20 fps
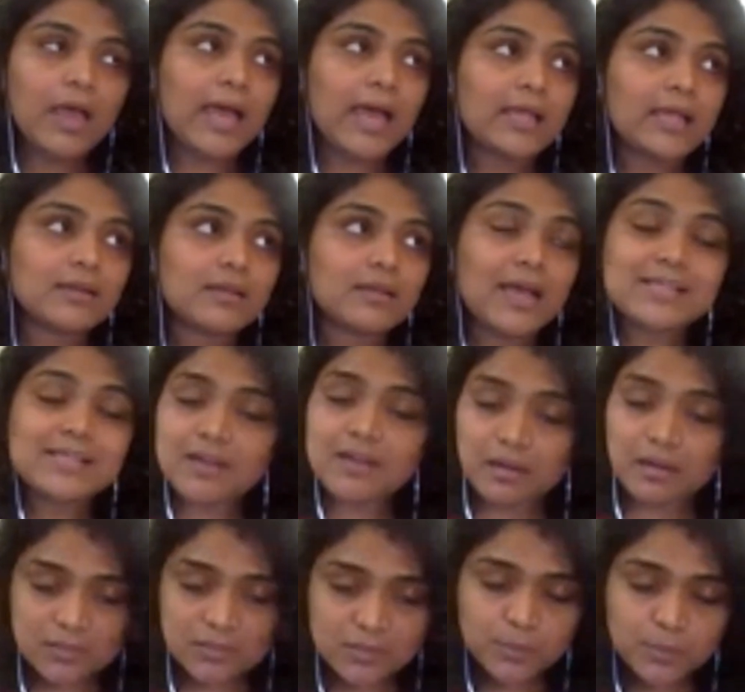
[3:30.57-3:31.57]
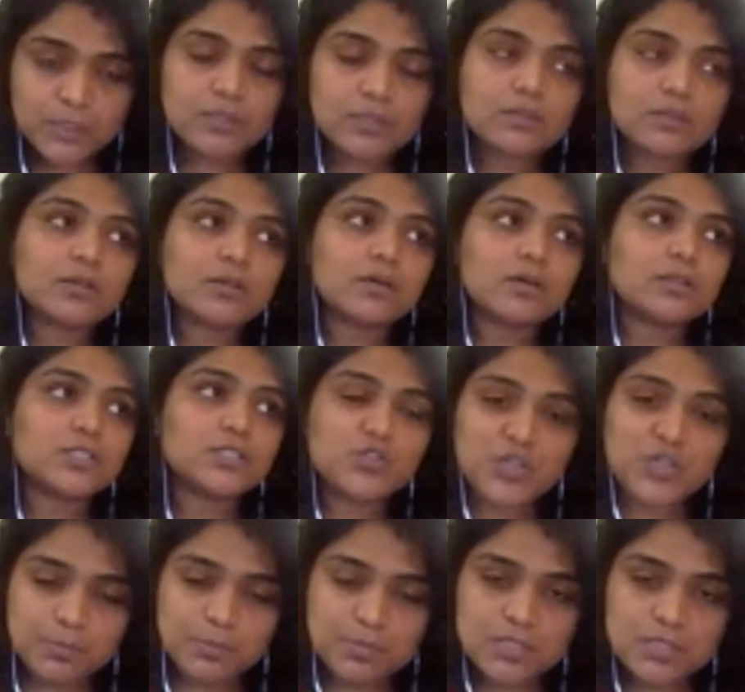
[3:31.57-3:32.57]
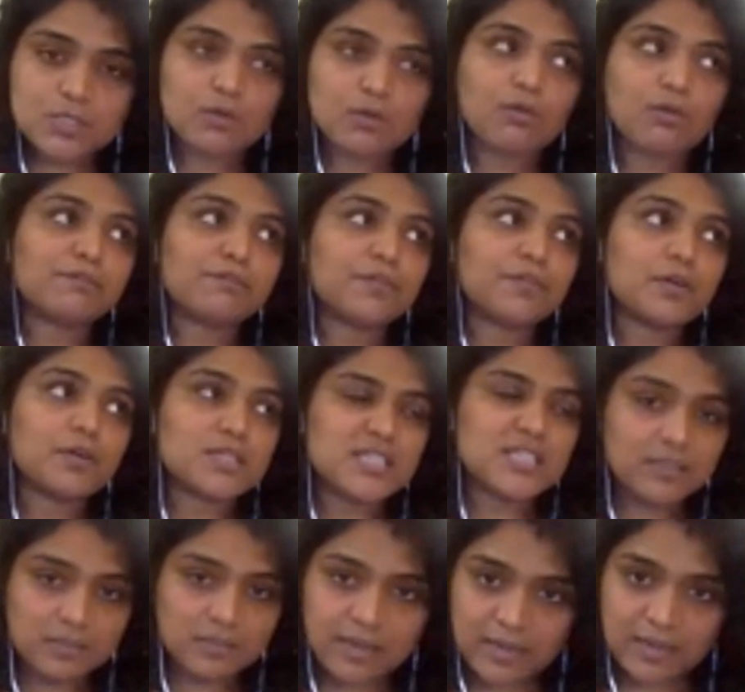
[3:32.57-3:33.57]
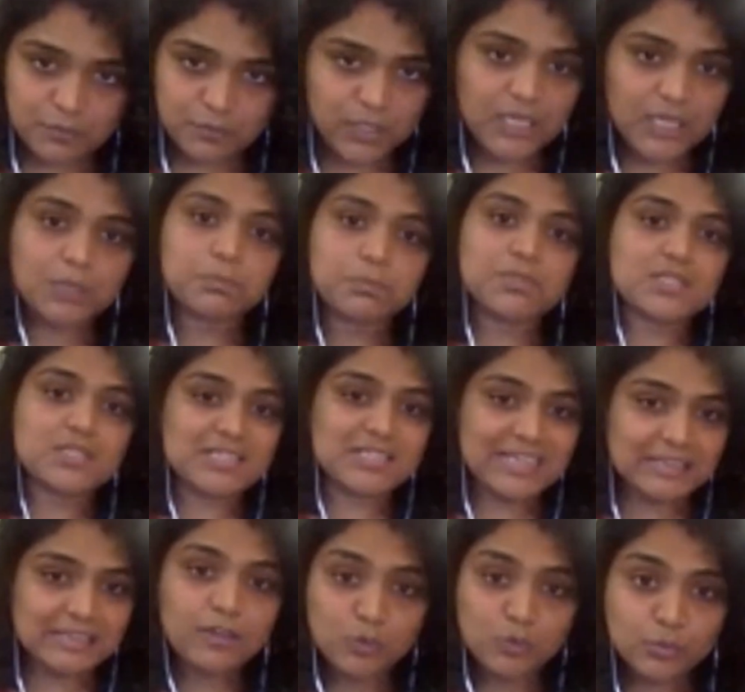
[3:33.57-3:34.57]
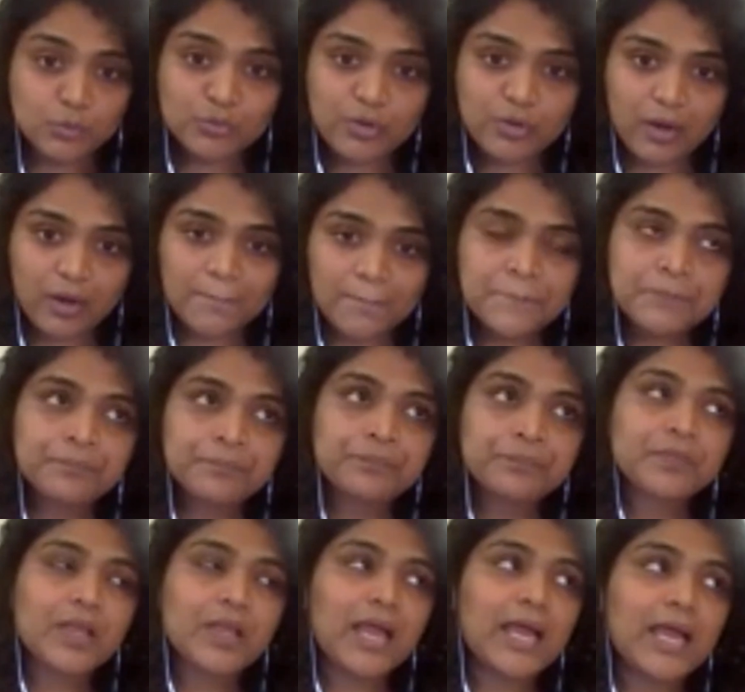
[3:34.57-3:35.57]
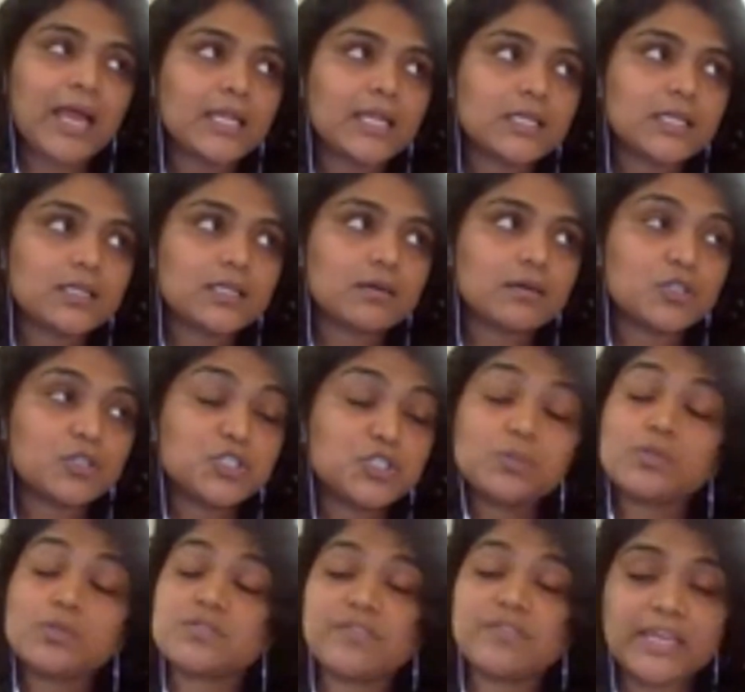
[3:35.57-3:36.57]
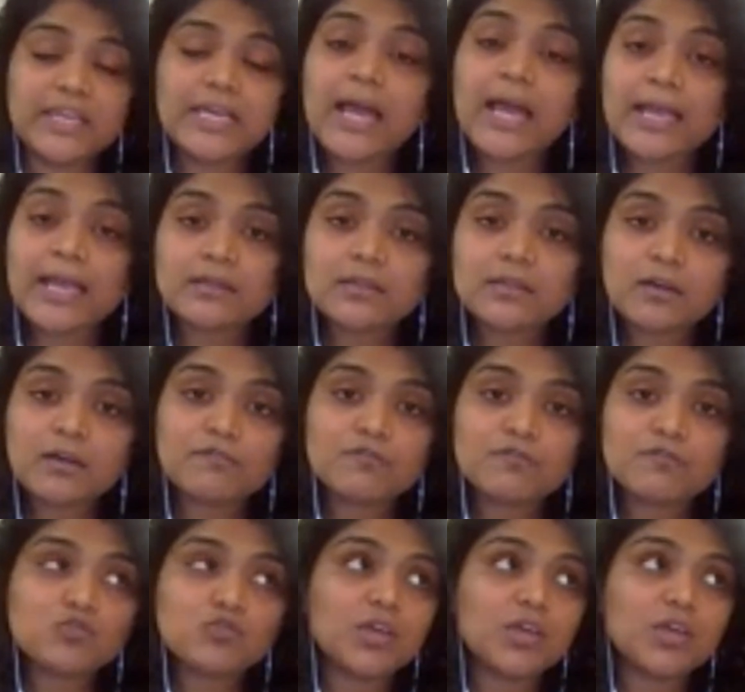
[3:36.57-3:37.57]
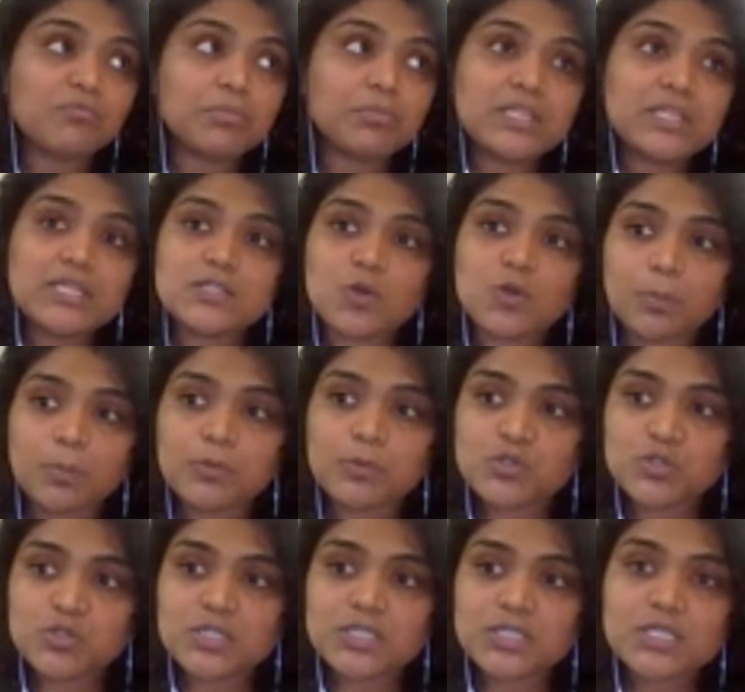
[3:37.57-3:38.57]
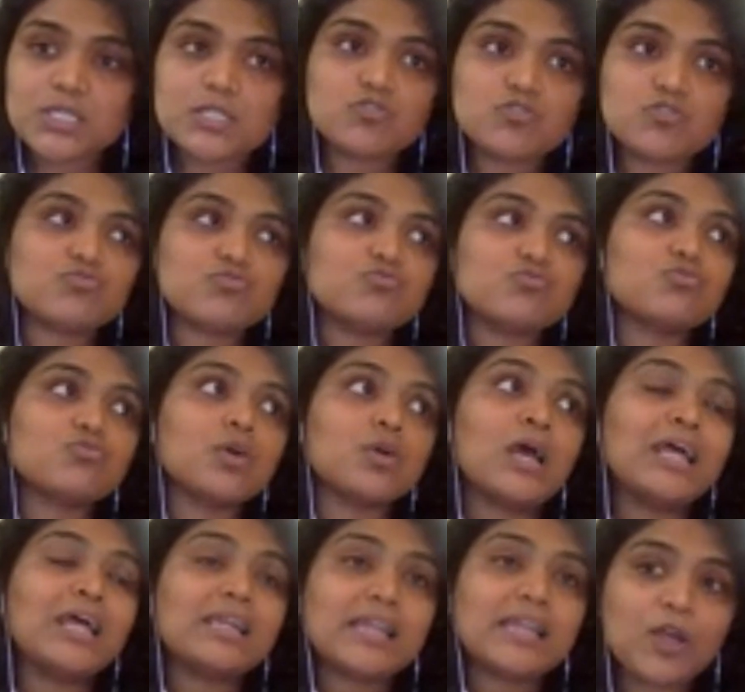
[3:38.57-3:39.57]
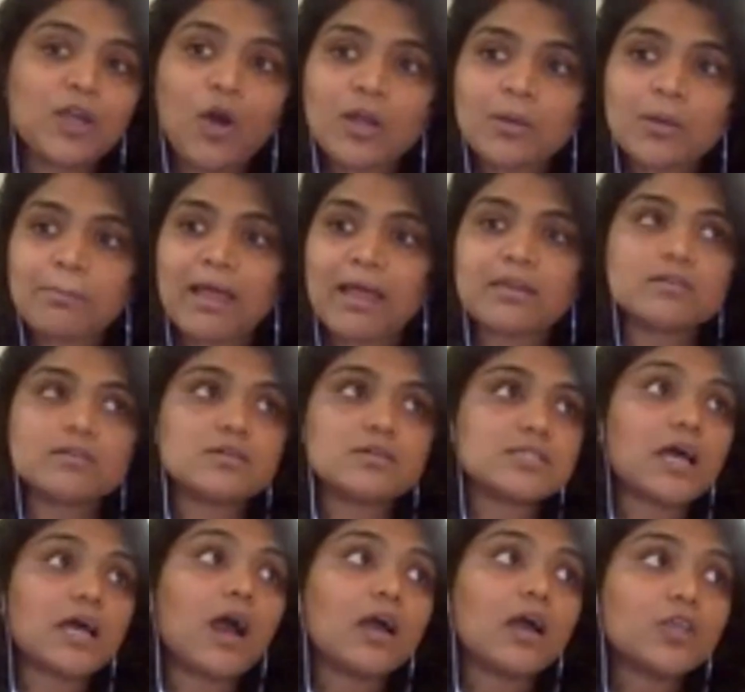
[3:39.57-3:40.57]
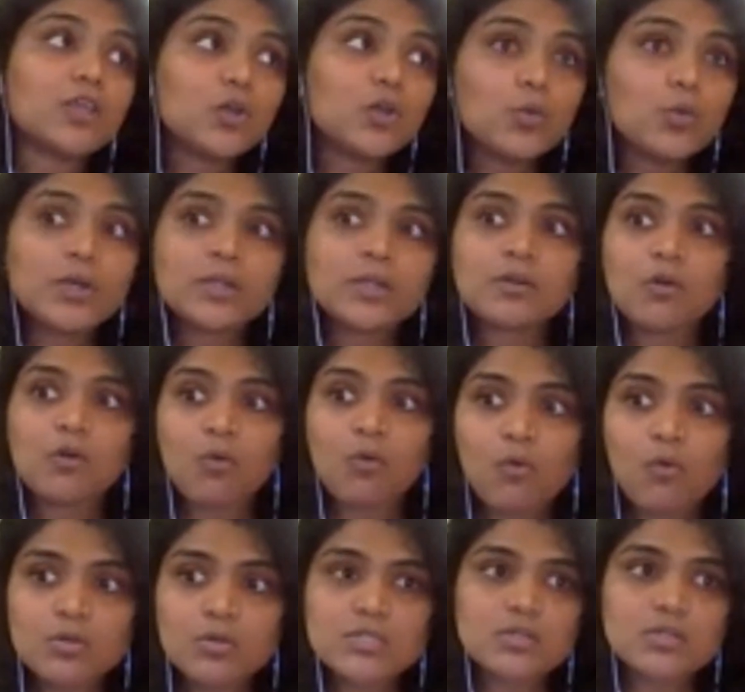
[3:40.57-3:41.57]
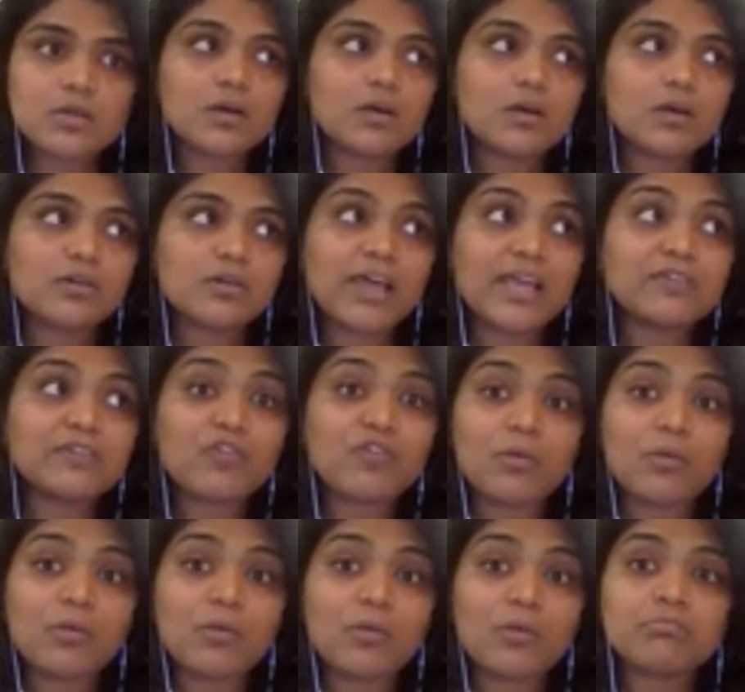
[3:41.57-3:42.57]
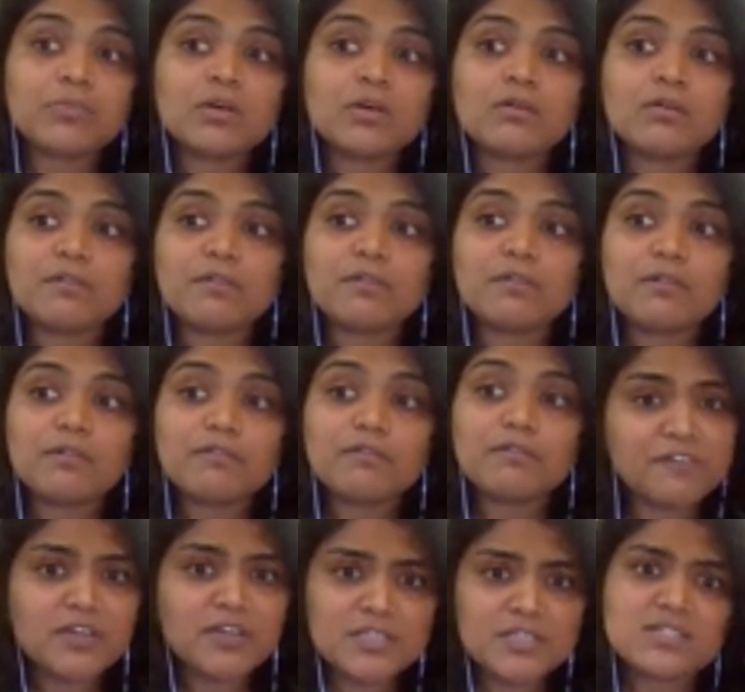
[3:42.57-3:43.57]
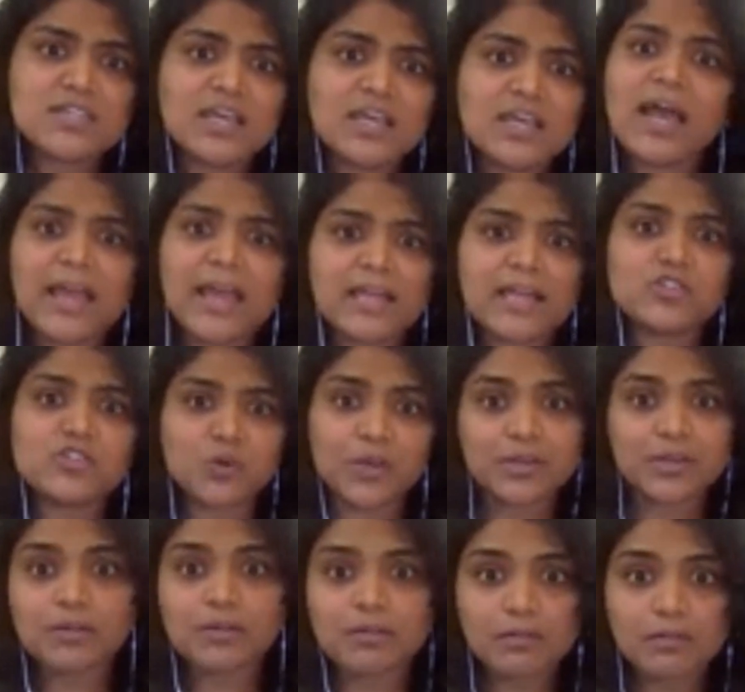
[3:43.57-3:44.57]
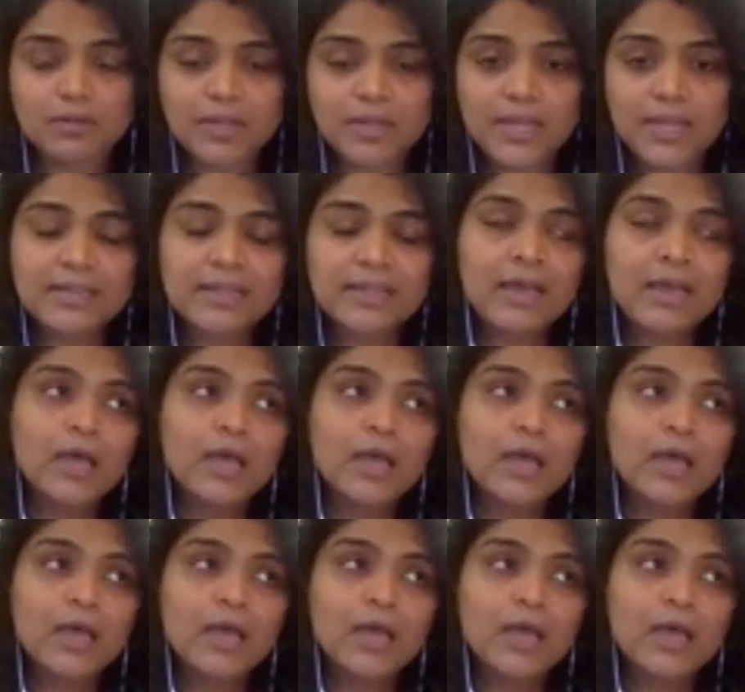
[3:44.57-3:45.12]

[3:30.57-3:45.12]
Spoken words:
And I started with the chambers of senior advocate, Mrs. Geeta Luthra. And she was very kind enough to give me these opportunities to take on matters, argue in court, right from the first day I had joined her, right?